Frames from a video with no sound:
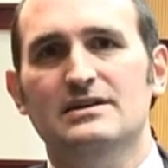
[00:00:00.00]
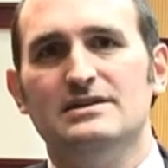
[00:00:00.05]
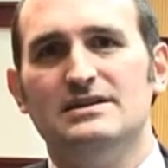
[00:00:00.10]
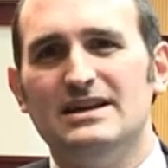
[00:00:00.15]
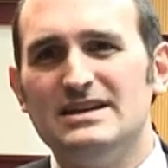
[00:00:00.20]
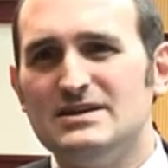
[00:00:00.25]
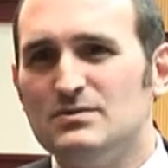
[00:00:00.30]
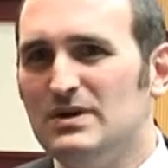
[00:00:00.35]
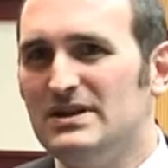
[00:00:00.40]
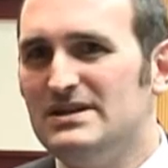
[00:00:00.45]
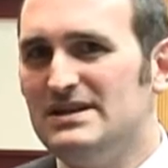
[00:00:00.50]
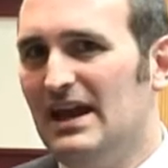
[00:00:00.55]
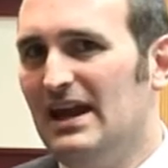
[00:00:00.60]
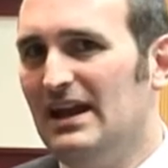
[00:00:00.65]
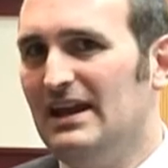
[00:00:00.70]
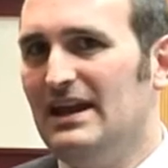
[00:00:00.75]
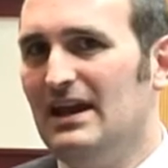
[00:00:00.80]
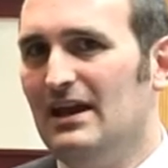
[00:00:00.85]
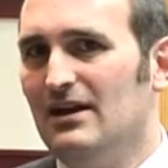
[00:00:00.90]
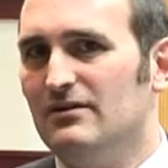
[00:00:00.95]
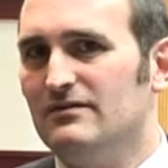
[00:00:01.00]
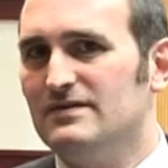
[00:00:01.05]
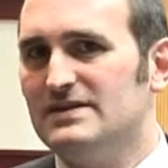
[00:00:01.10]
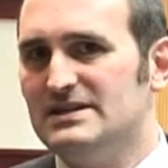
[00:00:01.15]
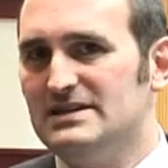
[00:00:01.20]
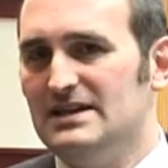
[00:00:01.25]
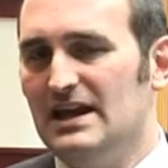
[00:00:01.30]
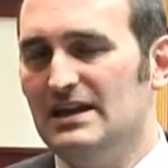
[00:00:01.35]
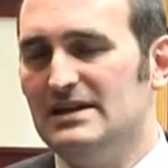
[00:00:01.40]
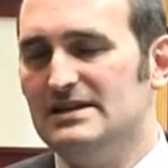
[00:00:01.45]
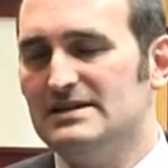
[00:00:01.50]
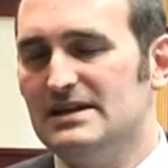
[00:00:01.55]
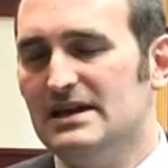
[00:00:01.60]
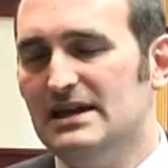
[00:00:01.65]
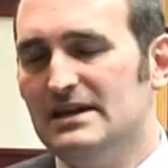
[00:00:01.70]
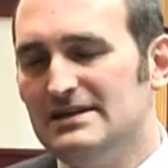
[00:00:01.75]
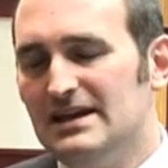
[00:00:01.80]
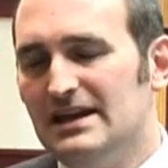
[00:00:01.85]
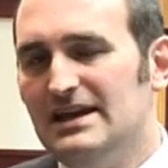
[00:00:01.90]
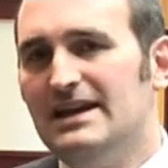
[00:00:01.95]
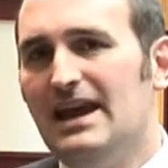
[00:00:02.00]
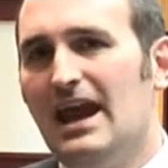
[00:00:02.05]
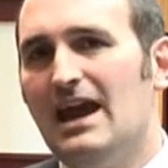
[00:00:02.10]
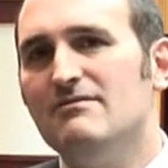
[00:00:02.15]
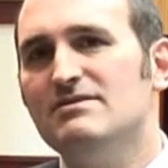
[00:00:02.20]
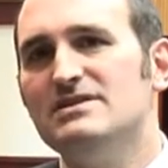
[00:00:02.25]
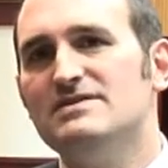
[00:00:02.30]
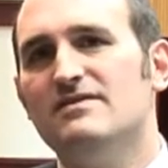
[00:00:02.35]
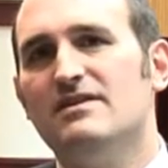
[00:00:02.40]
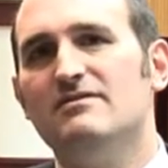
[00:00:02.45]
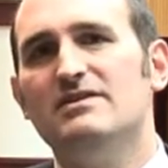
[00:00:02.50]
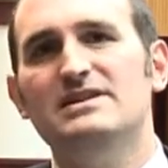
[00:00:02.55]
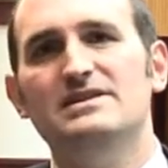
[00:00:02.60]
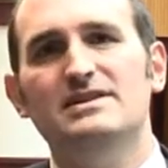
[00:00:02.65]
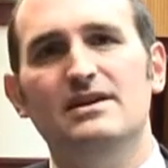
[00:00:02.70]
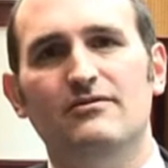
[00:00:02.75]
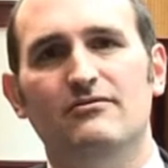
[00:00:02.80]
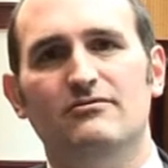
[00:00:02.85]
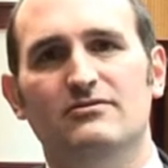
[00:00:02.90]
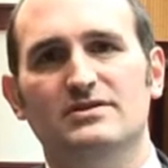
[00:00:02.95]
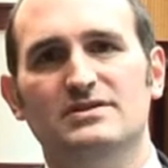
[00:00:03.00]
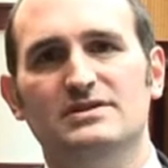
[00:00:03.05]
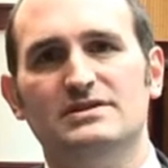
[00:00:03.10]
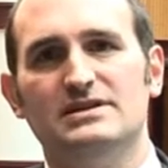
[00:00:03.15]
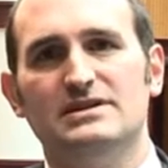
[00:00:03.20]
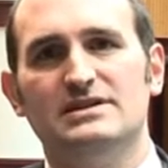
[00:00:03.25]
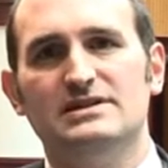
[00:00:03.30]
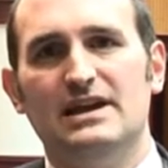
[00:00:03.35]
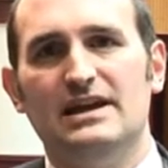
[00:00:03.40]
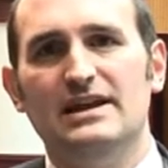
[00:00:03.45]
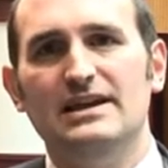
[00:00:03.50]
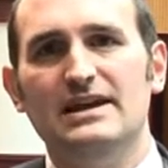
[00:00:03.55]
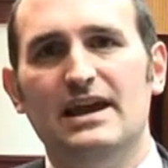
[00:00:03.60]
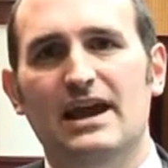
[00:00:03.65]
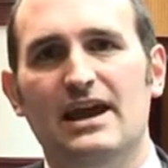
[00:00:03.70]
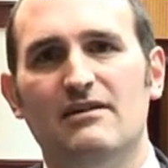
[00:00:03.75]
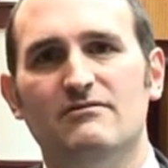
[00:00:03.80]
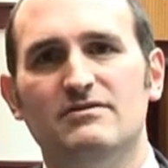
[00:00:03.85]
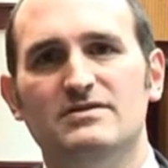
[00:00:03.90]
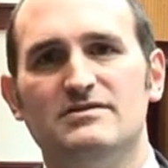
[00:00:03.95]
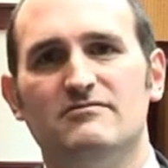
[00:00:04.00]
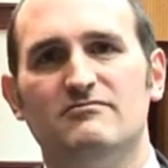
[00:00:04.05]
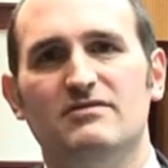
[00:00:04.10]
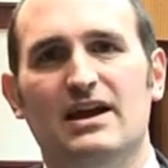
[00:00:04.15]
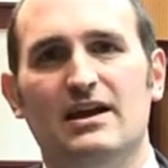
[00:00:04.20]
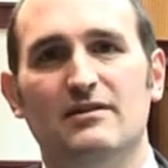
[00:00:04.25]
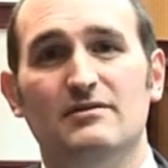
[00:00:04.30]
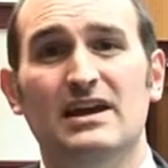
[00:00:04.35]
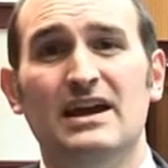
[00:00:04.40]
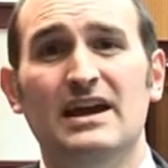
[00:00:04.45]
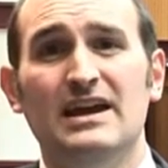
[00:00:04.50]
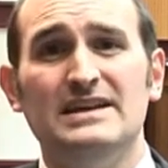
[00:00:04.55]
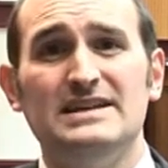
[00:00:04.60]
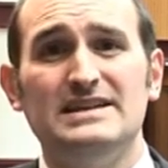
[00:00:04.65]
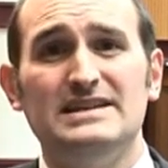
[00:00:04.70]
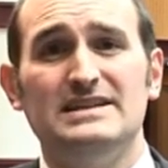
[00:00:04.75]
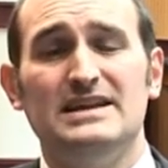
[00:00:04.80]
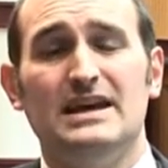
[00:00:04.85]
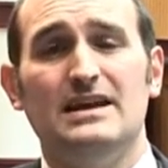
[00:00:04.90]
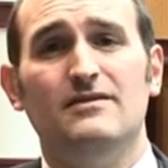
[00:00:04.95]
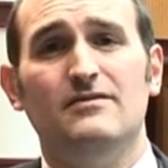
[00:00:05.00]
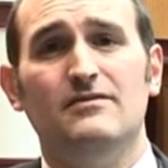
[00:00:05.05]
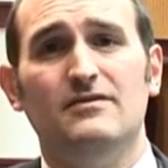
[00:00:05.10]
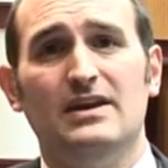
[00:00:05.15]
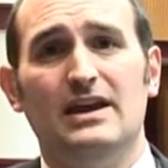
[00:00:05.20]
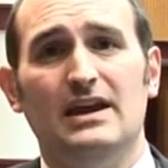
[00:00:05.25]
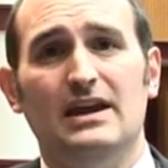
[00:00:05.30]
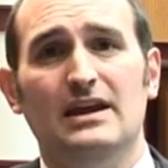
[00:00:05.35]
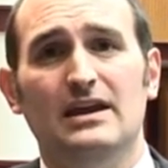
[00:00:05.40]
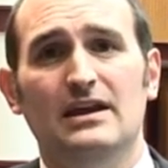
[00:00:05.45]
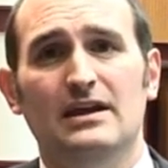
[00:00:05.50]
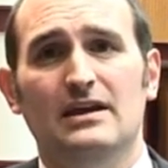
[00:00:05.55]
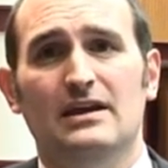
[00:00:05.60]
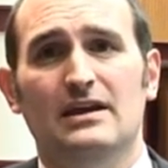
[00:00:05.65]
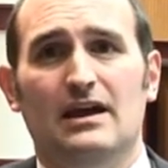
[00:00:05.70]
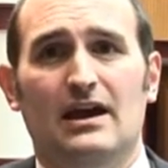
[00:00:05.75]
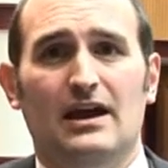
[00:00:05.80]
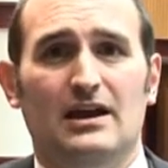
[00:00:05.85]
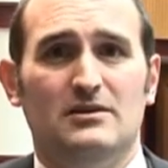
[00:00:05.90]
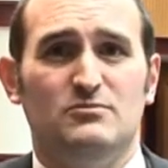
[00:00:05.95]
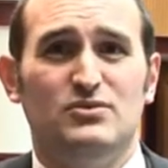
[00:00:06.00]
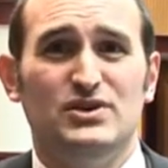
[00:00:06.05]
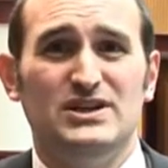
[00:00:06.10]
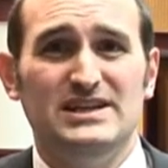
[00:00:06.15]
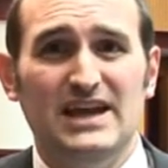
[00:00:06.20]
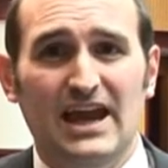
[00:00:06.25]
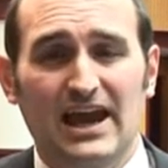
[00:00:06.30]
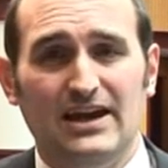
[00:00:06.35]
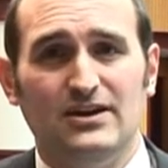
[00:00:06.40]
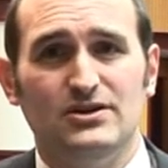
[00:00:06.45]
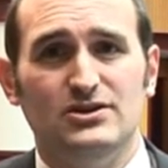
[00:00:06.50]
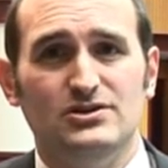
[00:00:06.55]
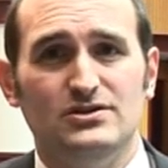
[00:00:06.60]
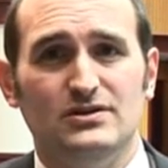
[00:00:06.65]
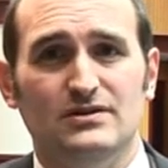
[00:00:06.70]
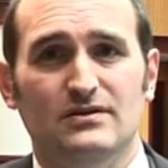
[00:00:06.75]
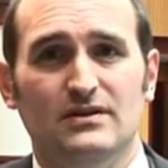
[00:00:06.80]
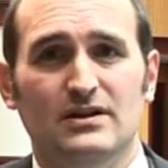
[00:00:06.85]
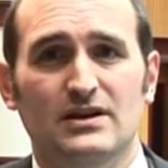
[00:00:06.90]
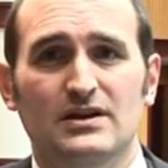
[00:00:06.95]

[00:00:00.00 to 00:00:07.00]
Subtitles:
So that's where telehealth sits. Telecare is very different. Telecare is around safety and protection.